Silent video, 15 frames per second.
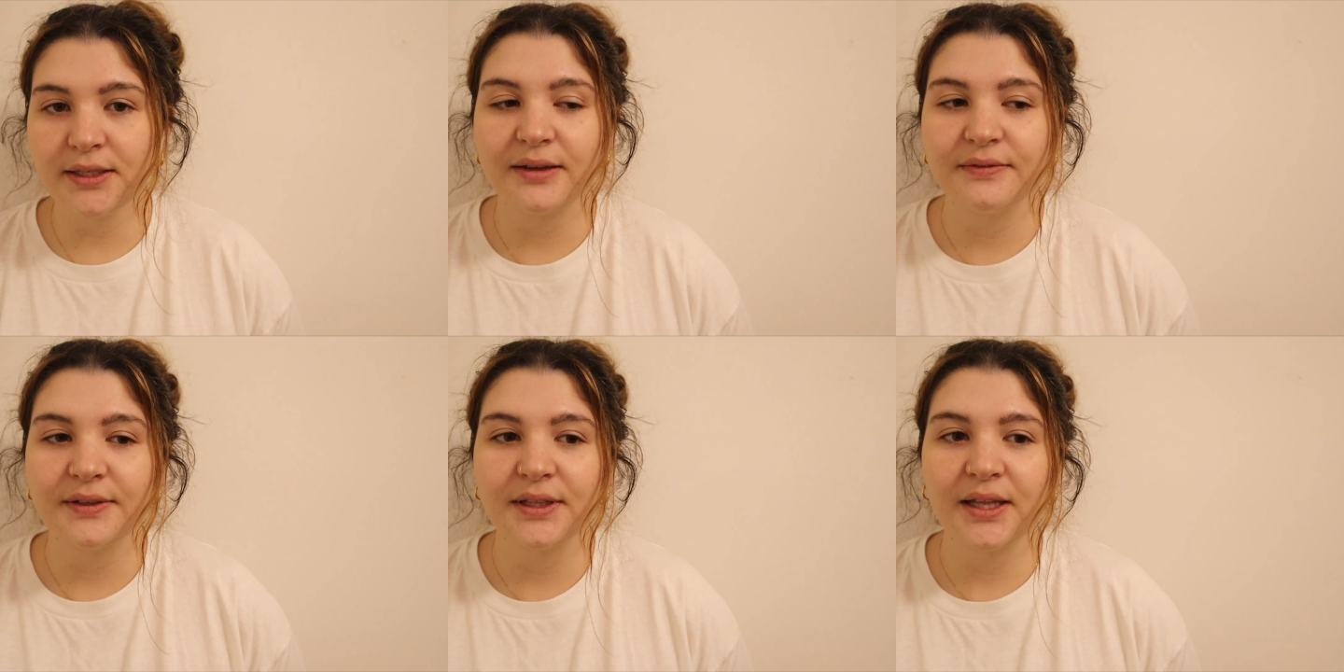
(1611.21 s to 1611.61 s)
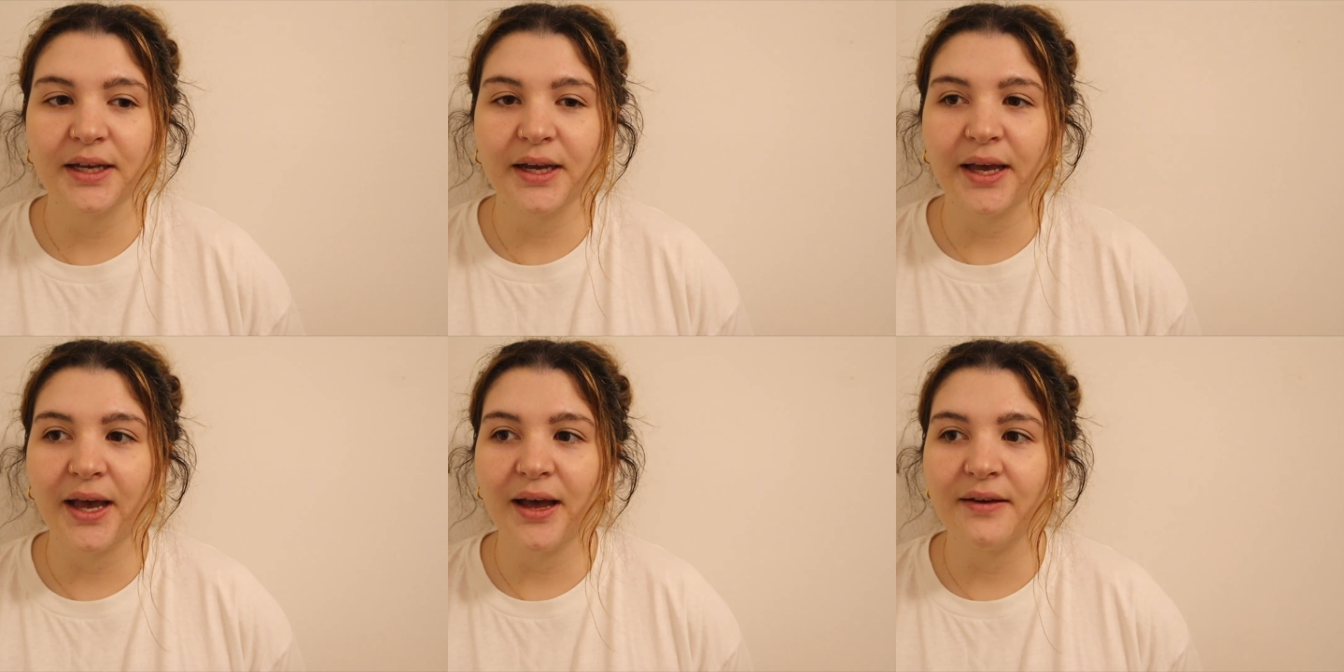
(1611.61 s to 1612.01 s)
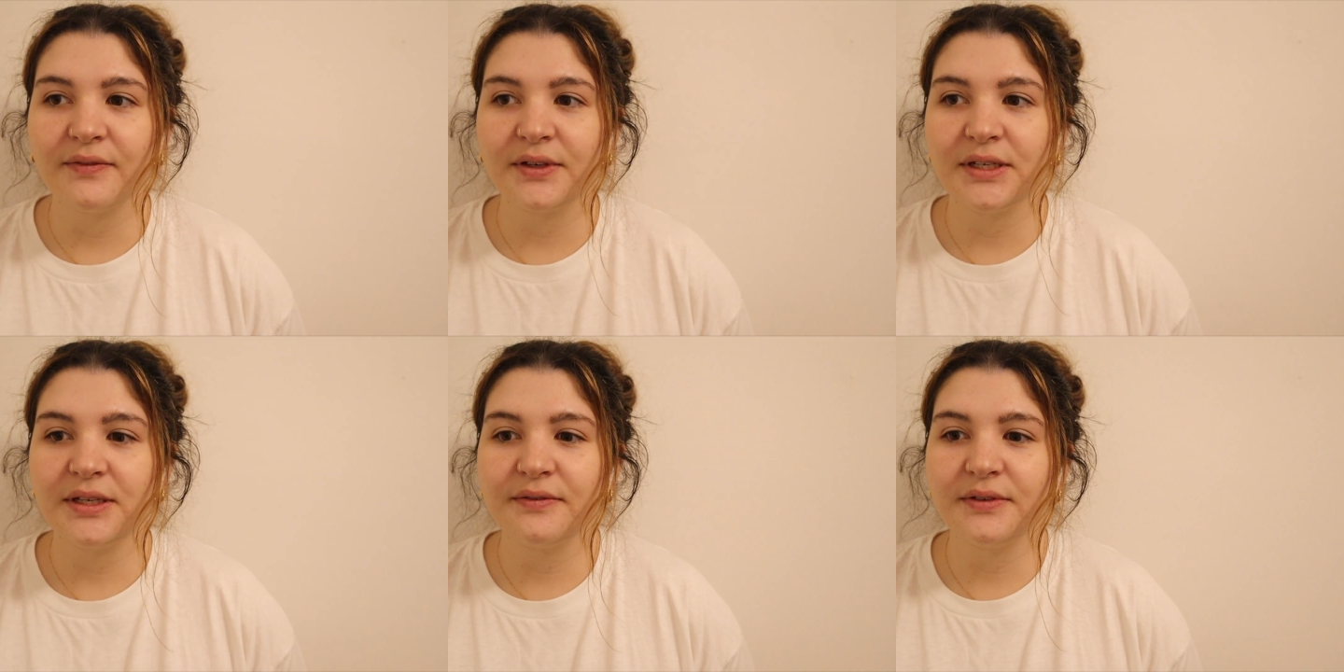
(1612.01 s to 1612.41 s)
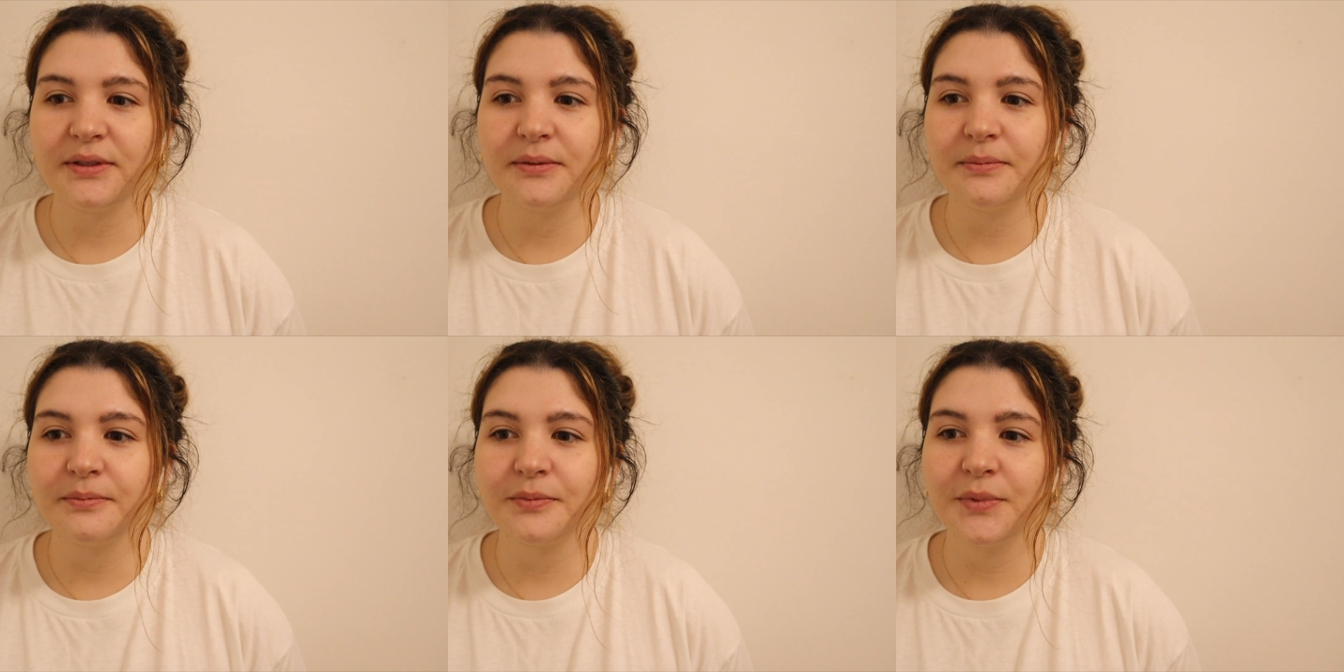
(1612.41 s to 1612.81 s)
I feel like I haven't
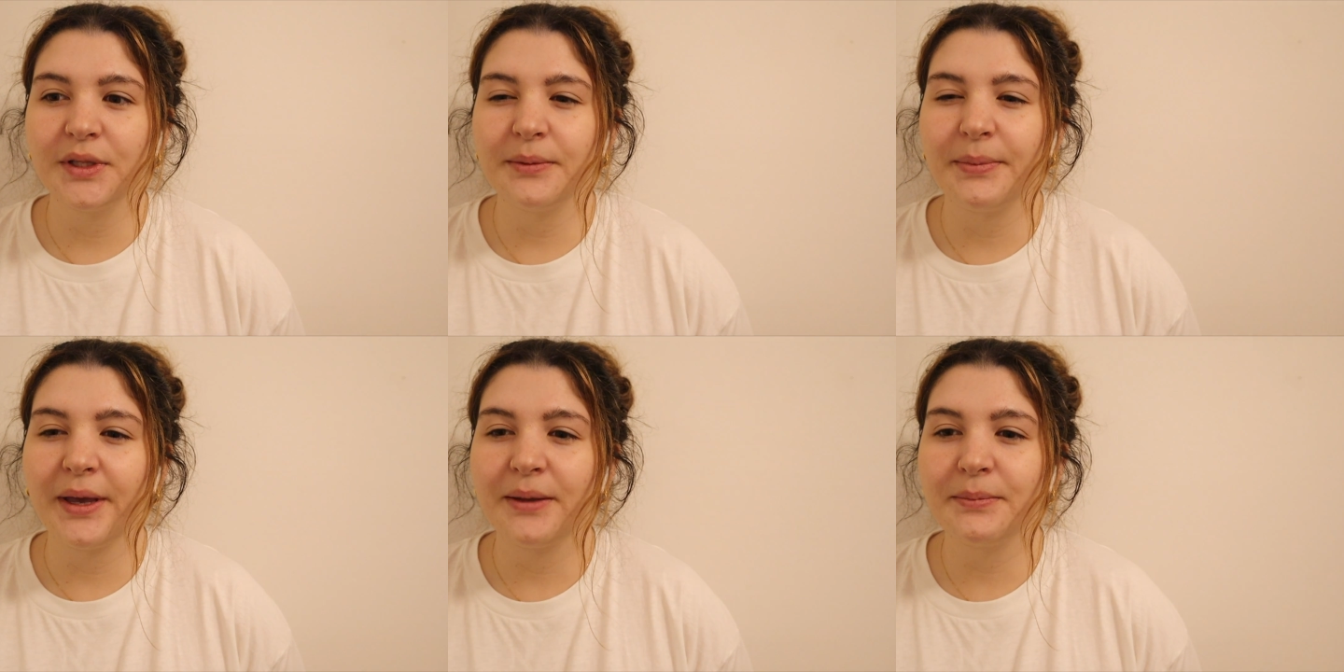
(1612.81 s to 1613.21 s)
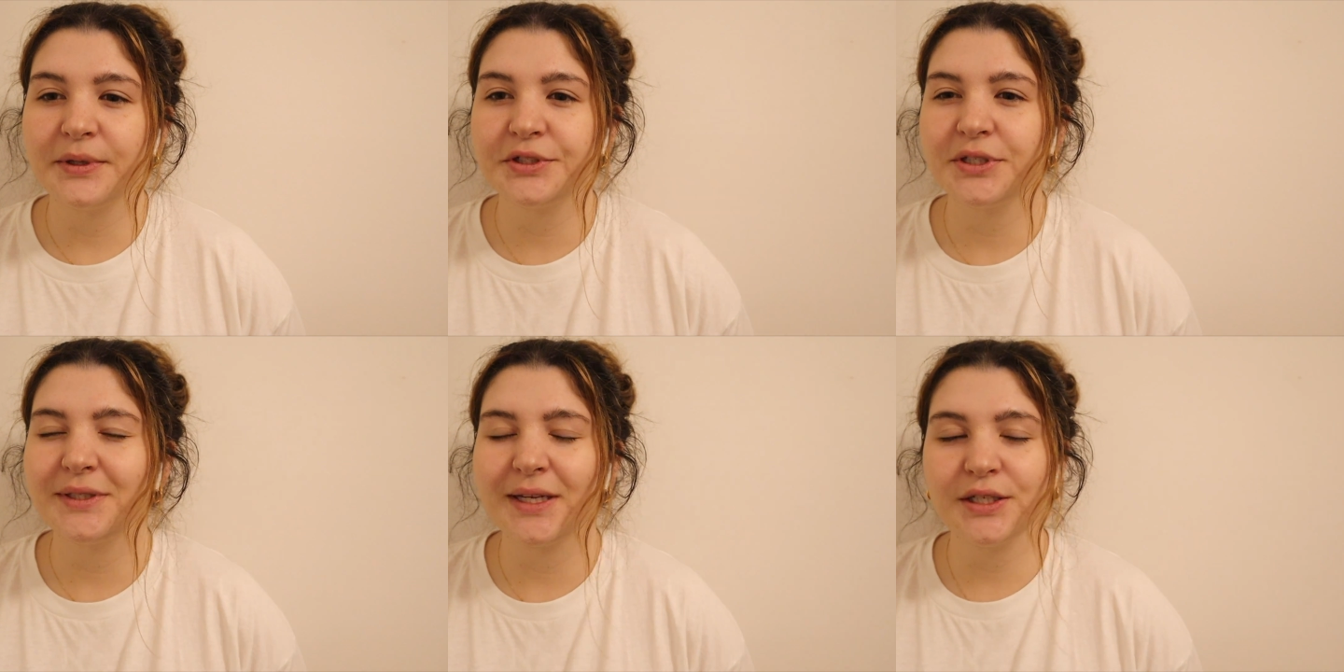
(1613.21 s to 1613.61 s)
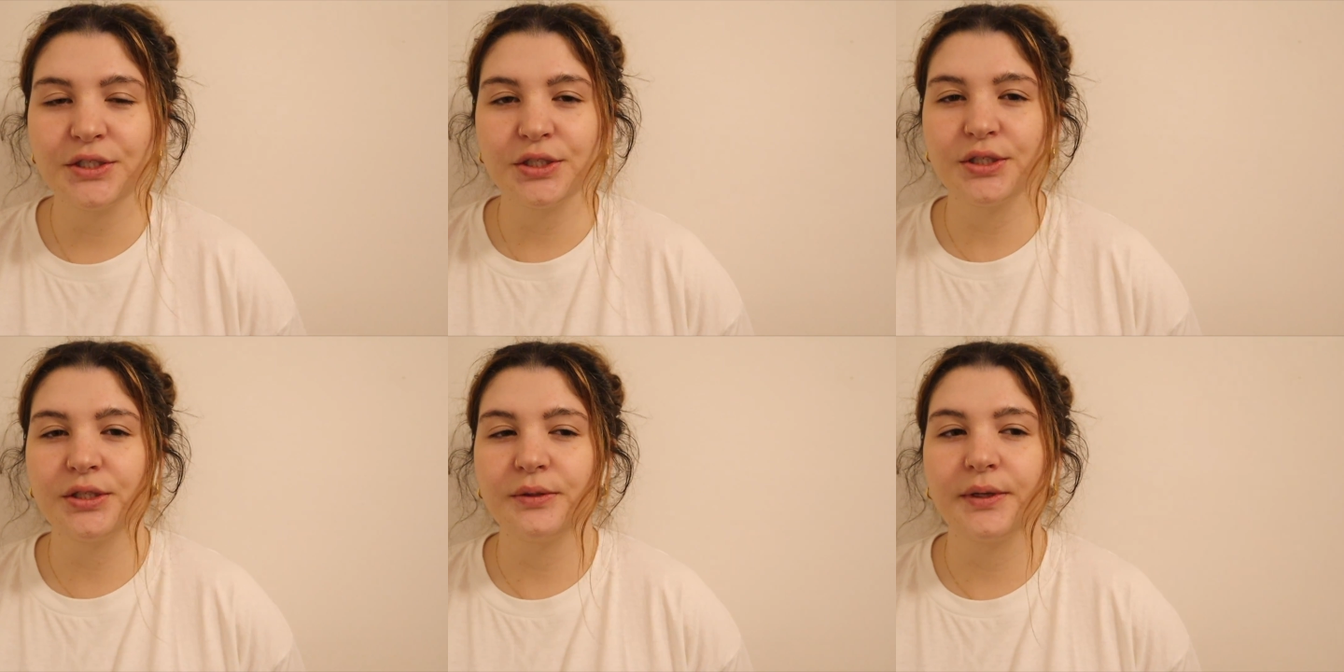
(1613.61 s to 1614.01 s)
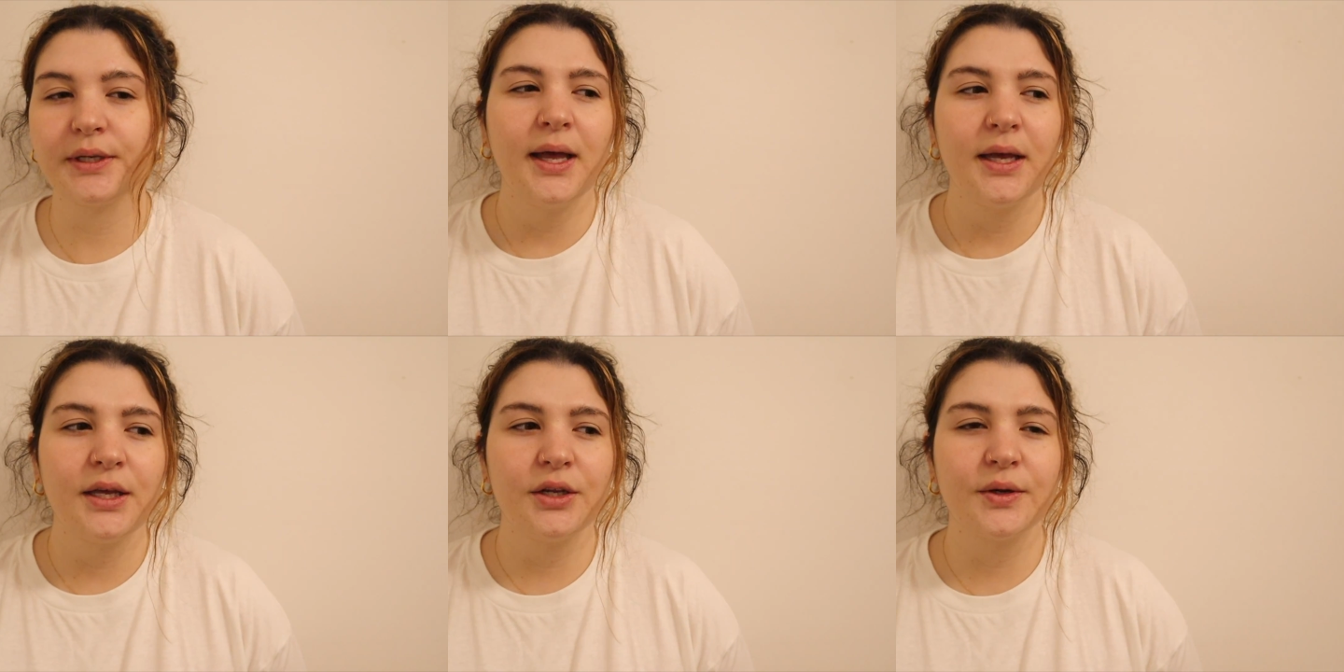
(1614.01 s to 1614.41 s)
even really paid much attention to it.
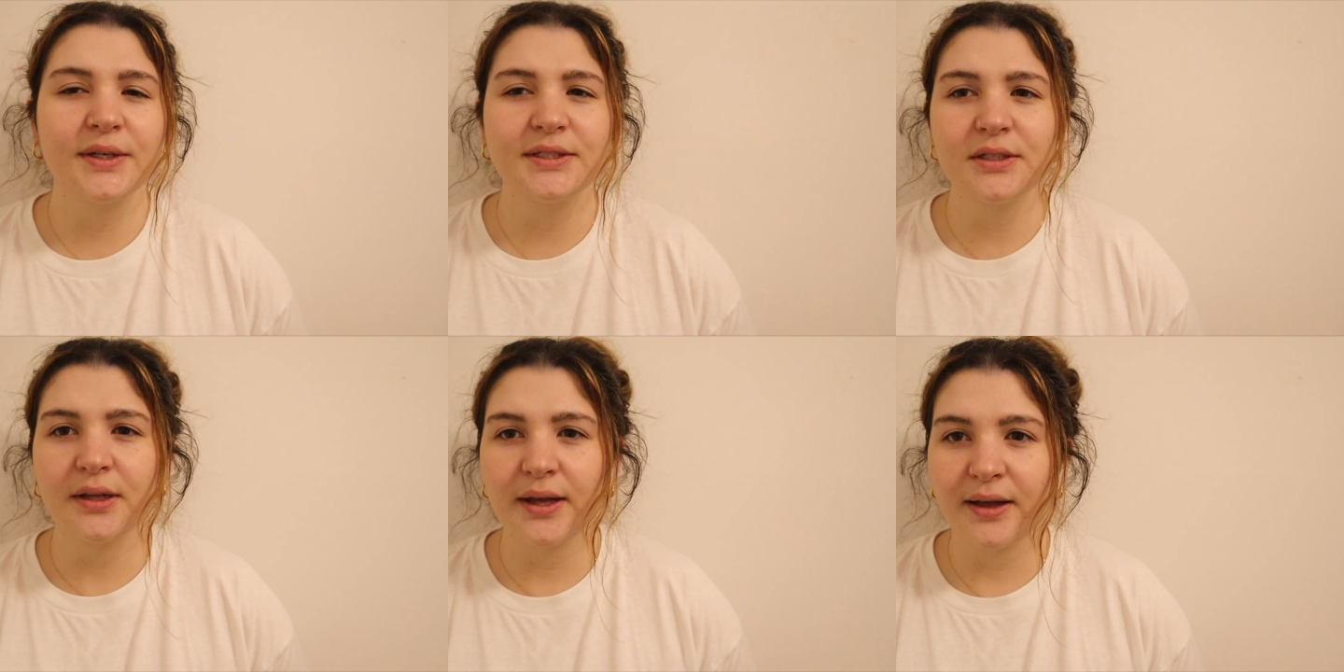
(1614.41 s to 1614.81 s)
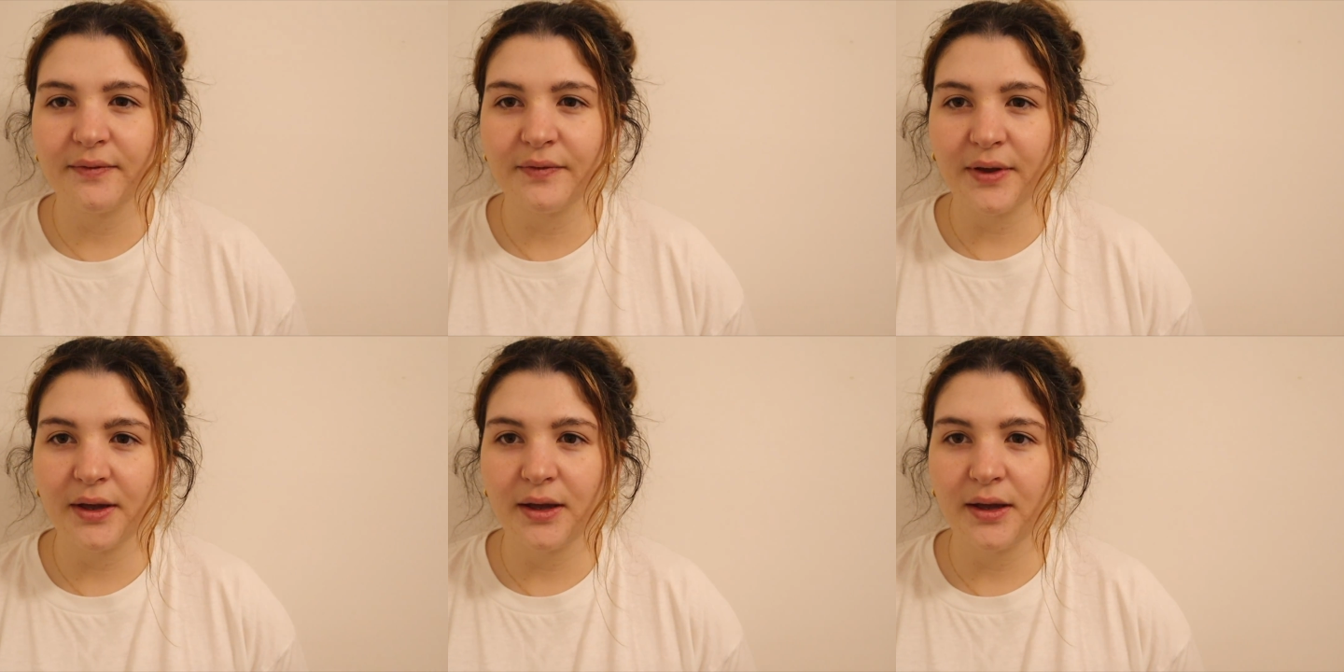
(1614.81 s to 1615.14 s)
You know, I still have